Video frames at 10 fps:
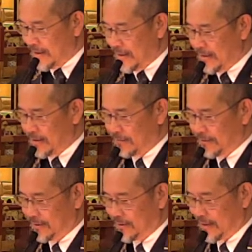This
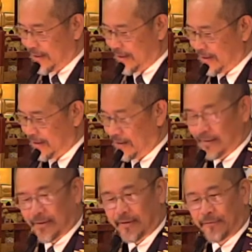was
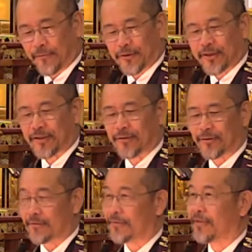the first
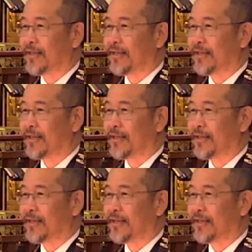shoe